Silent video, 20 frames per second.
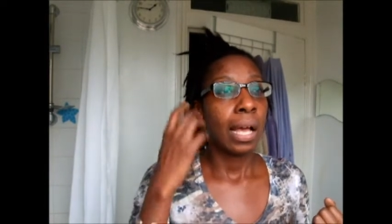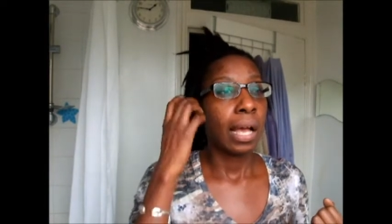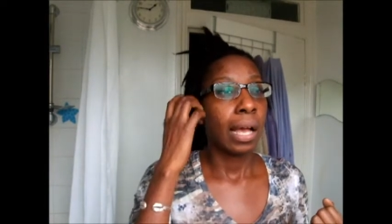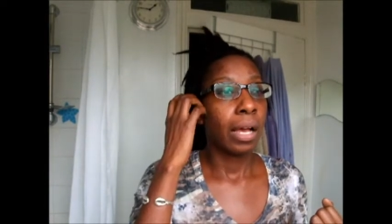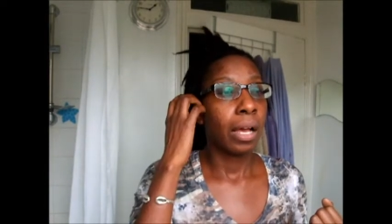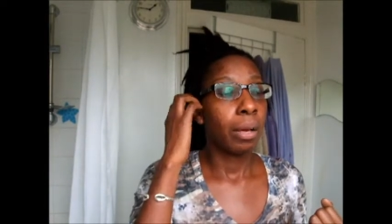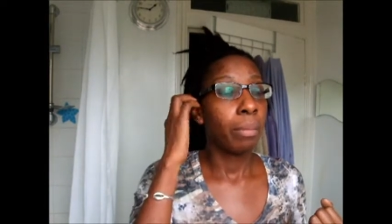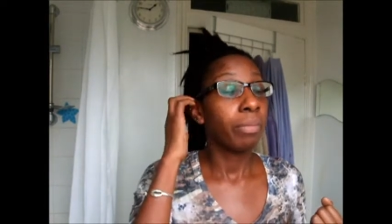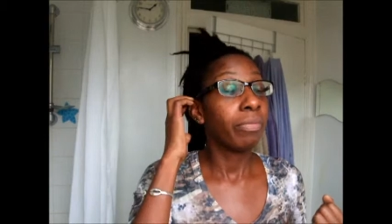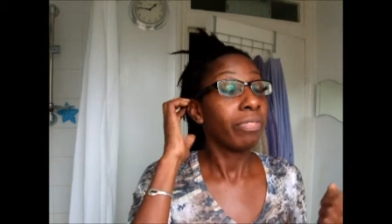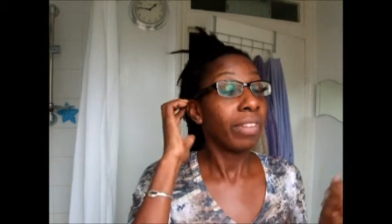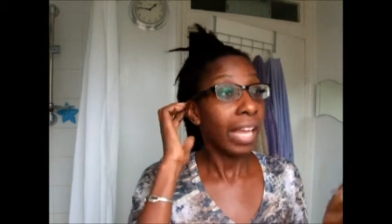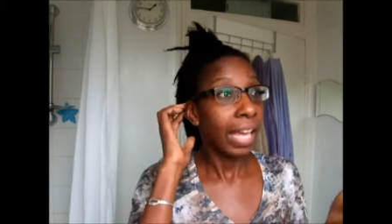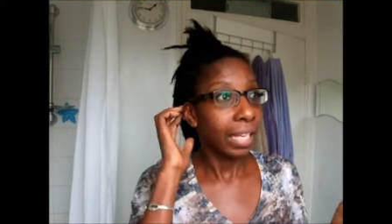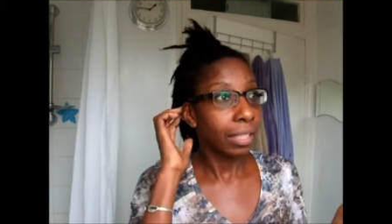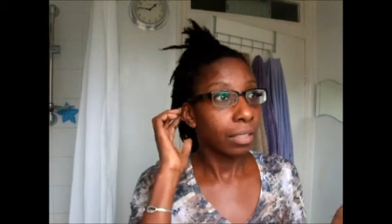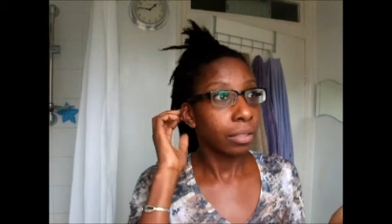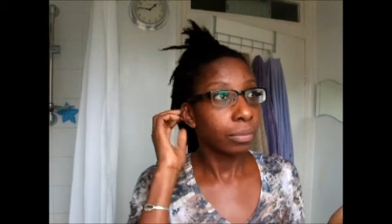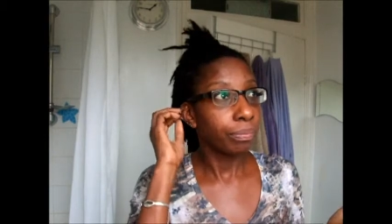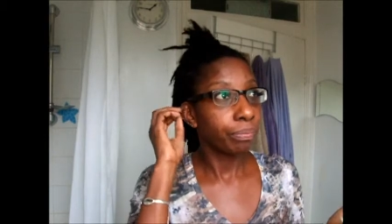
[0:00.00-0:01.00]
um,
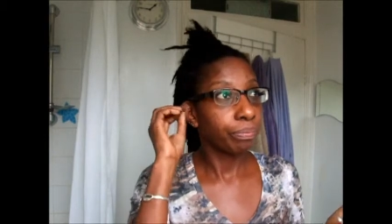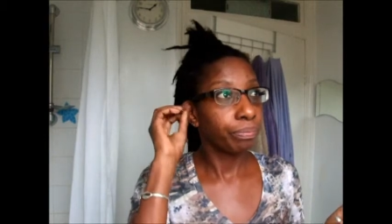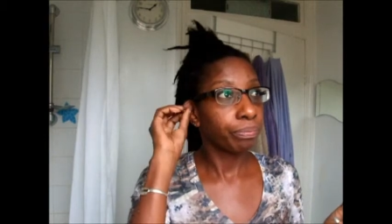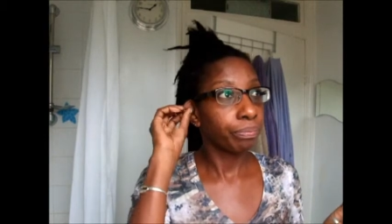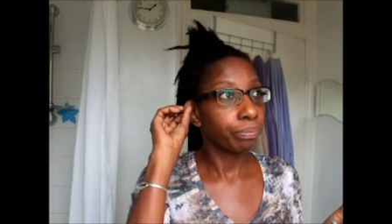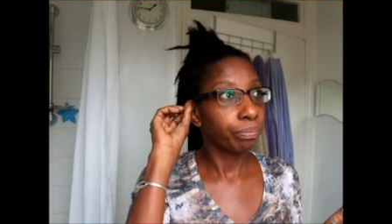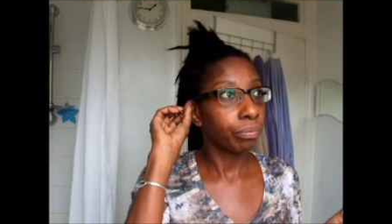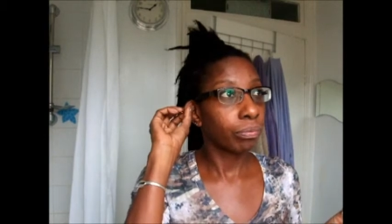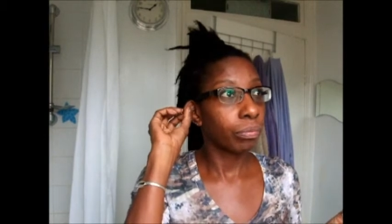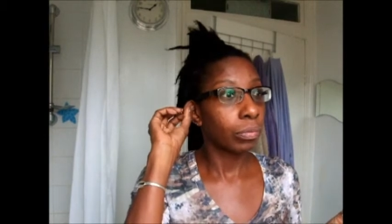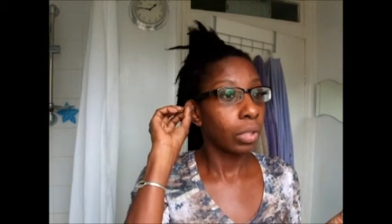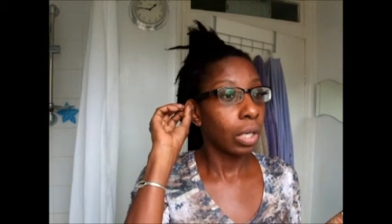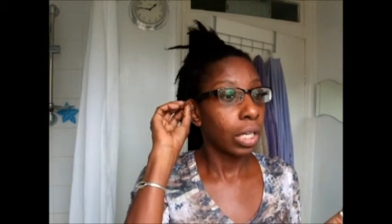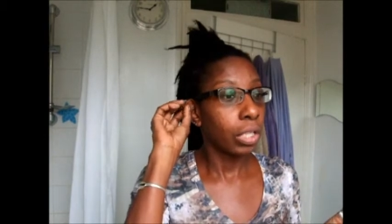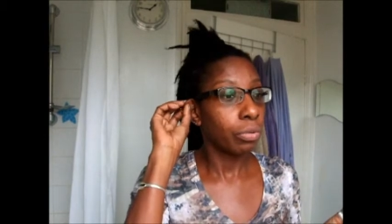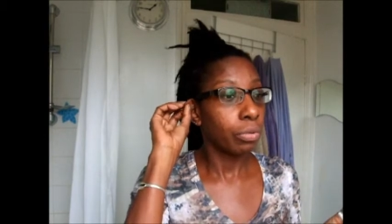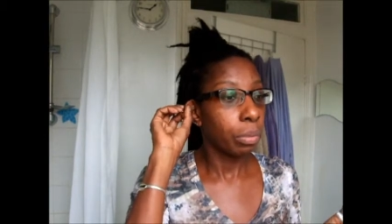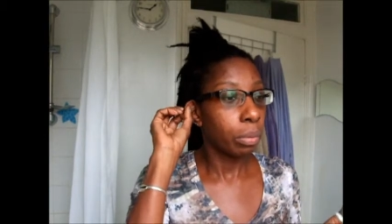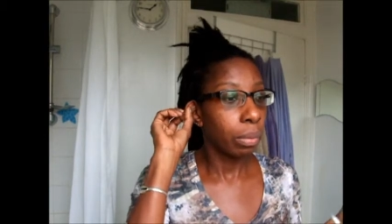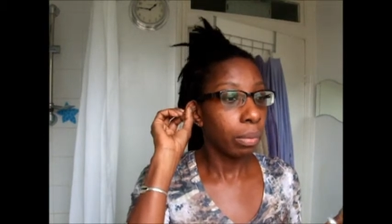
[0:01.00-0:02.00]
flat,
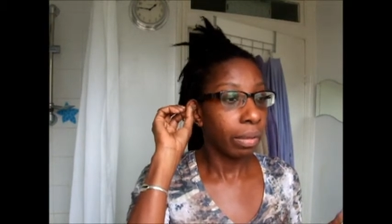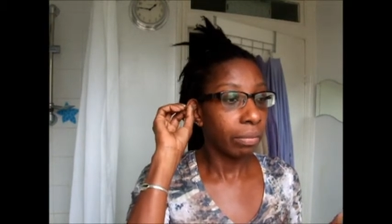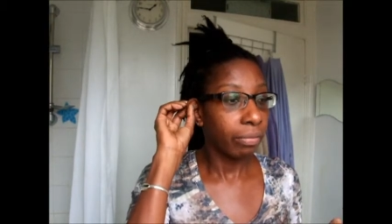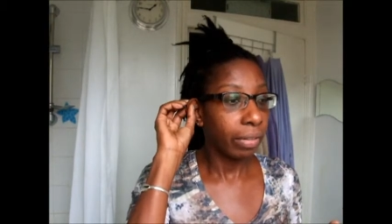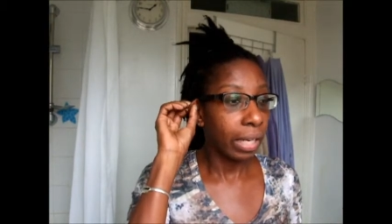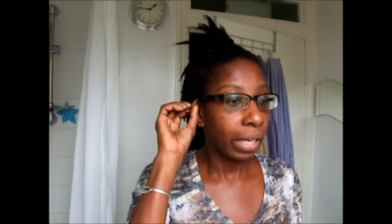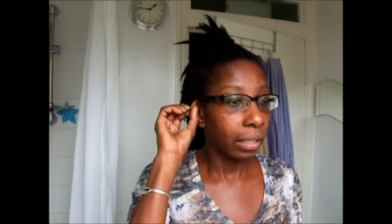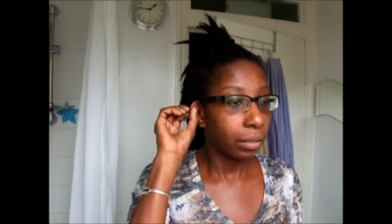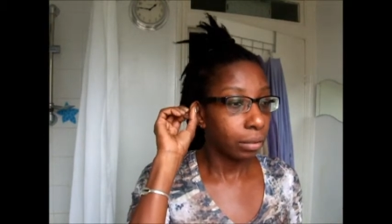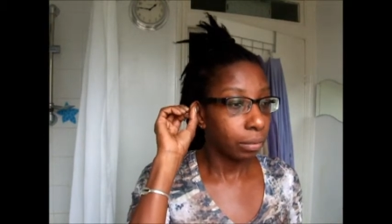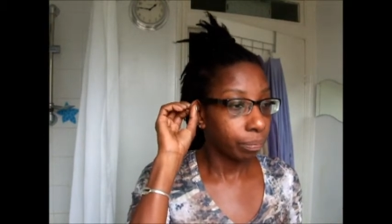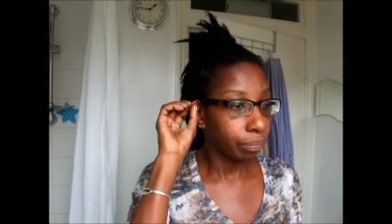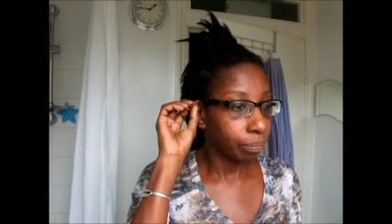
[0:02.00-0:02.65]
lightest room in my flat.